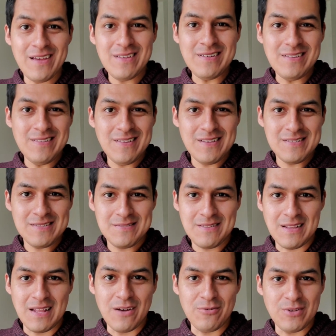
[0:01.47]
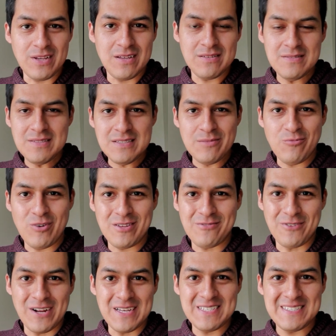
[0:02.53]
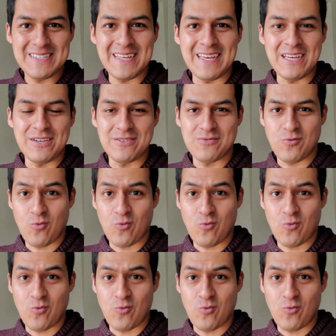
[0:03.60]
in this cloudy, somewhat fresh day of